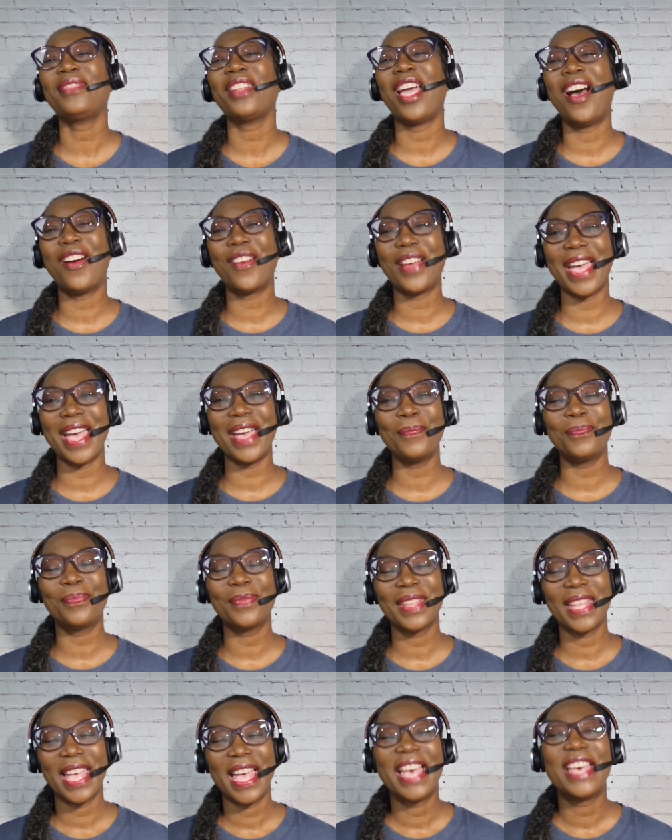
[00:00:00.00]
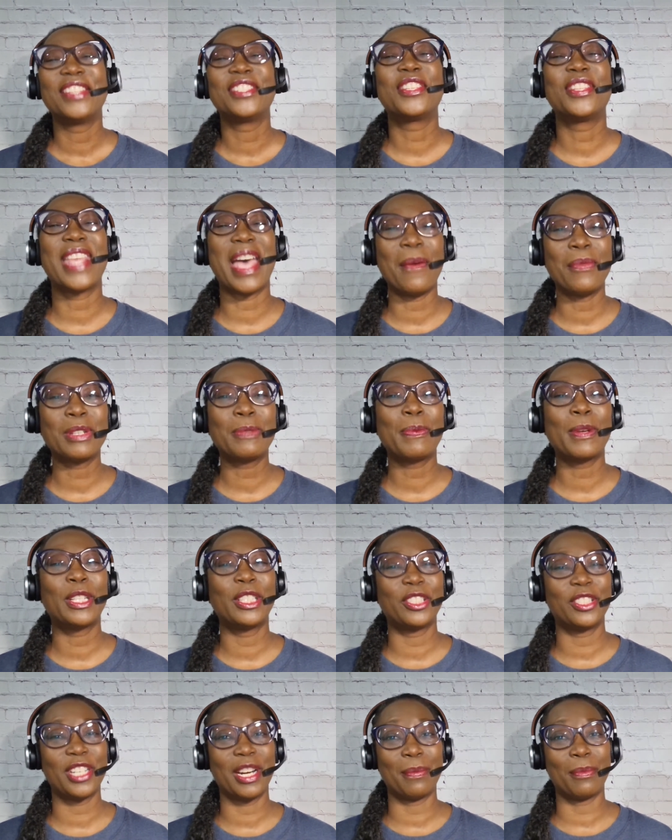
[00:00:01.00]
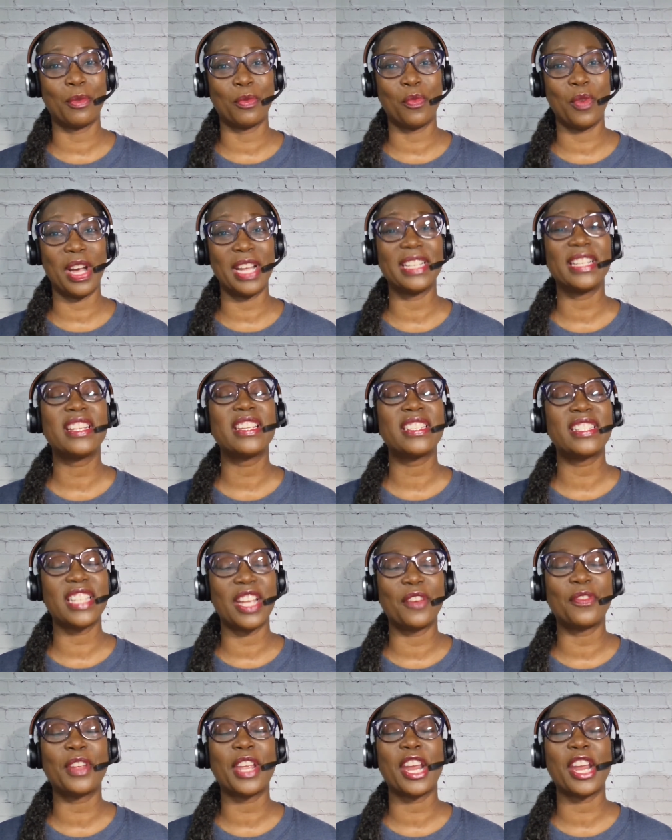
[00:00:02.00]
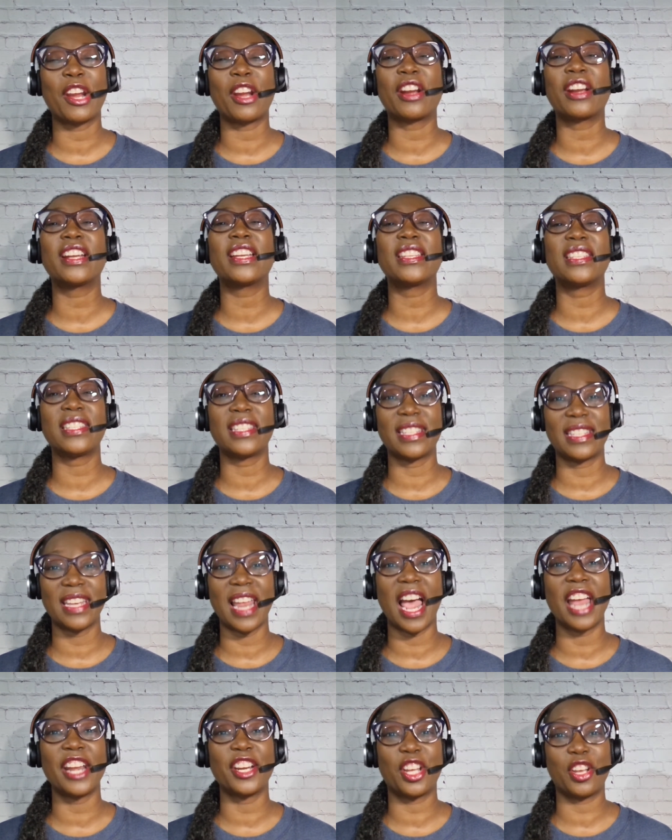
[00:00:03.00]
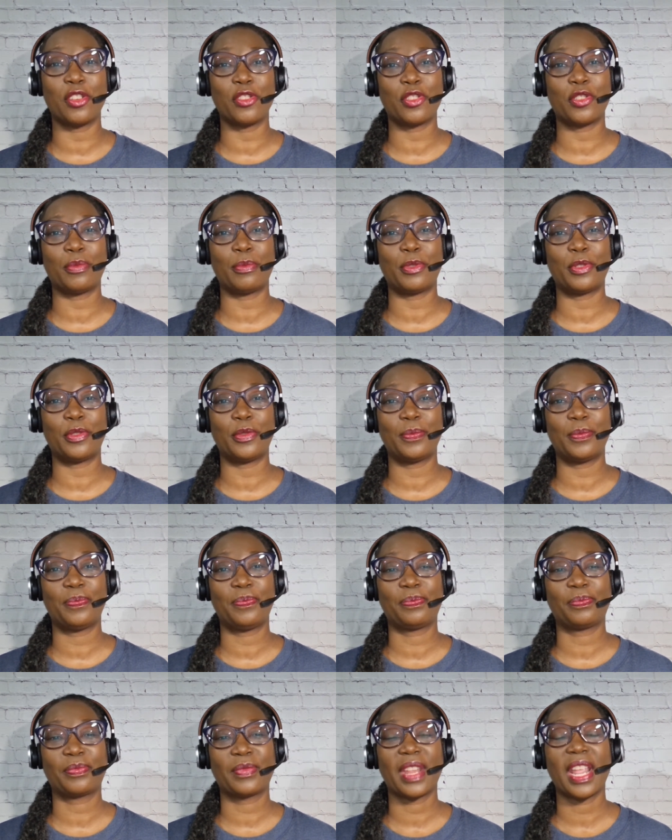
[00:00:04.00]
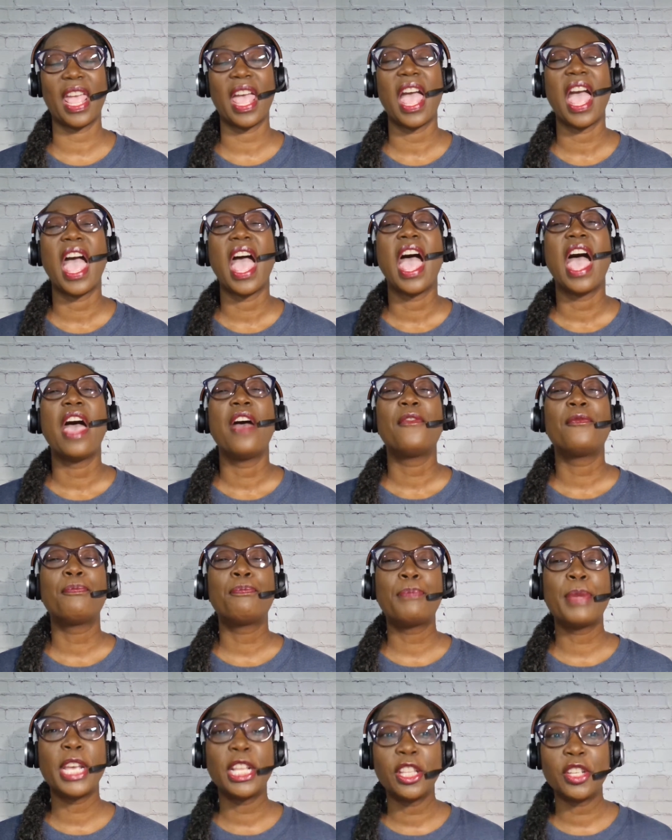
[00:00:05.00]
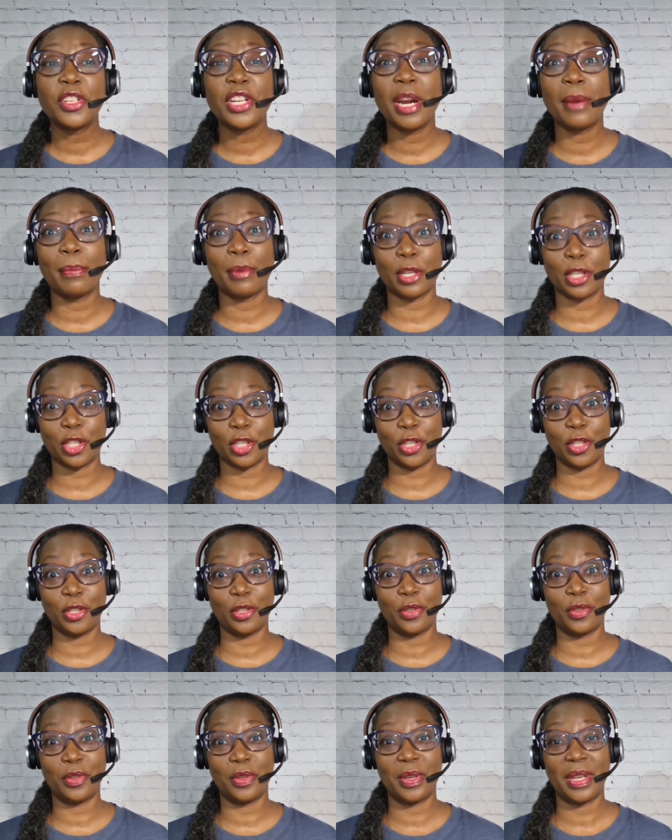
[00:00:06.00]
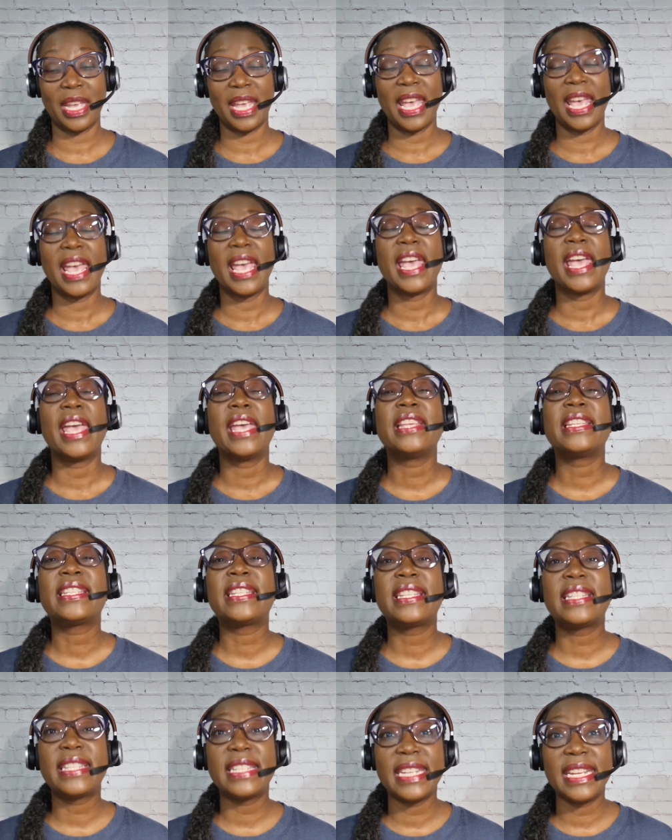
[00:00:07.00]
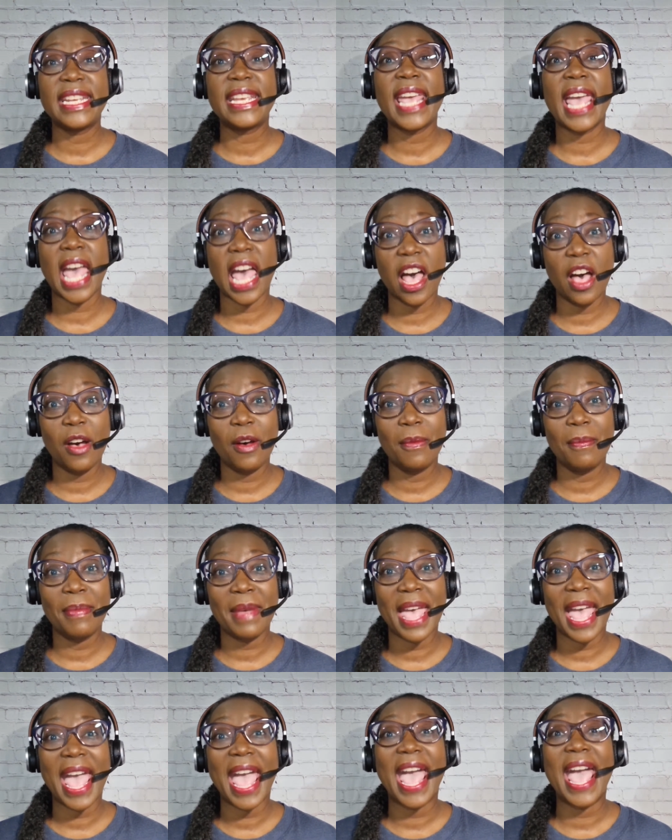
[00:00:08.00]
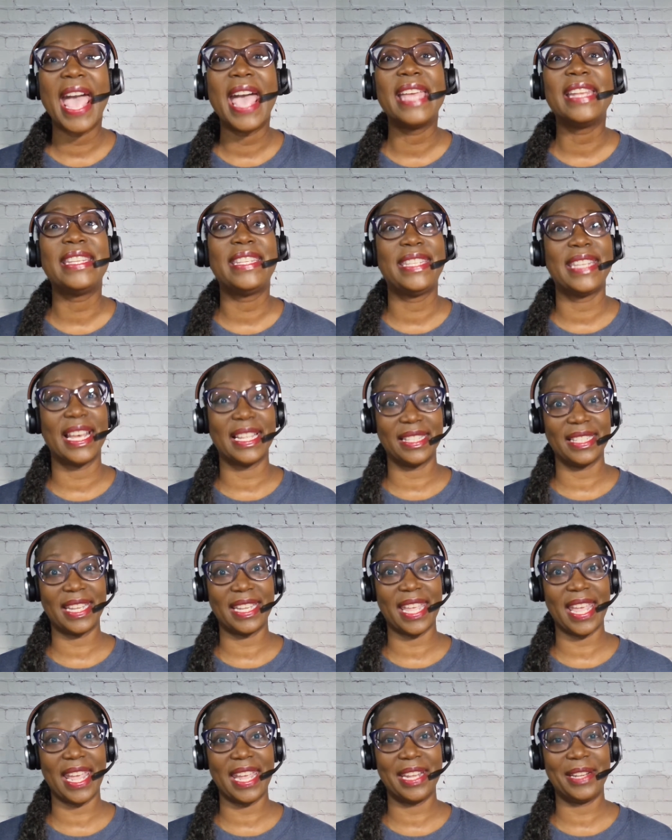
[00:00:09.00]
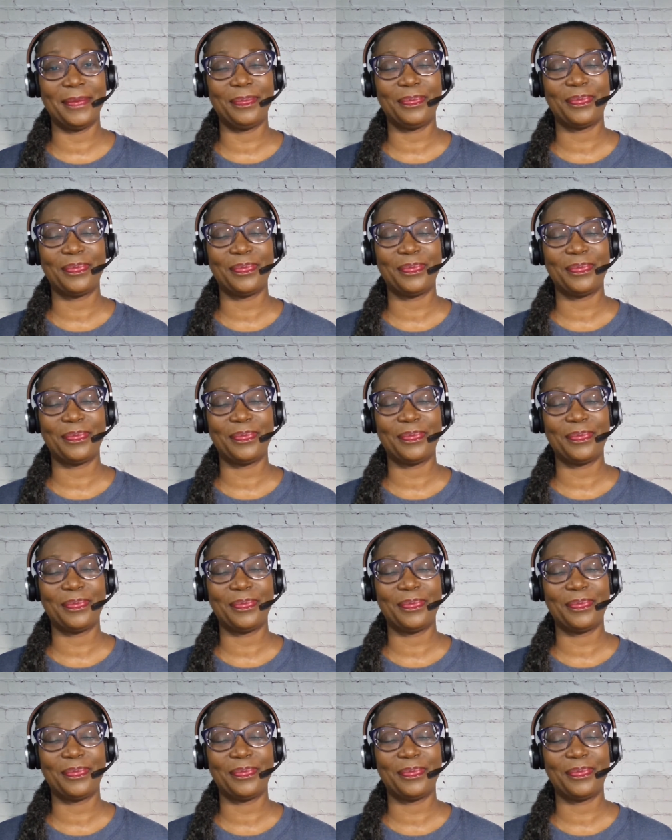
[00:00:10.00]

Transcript: Okay, so that was pillar number one, self care is non negotiable. Pillar number two, seek help and delegate.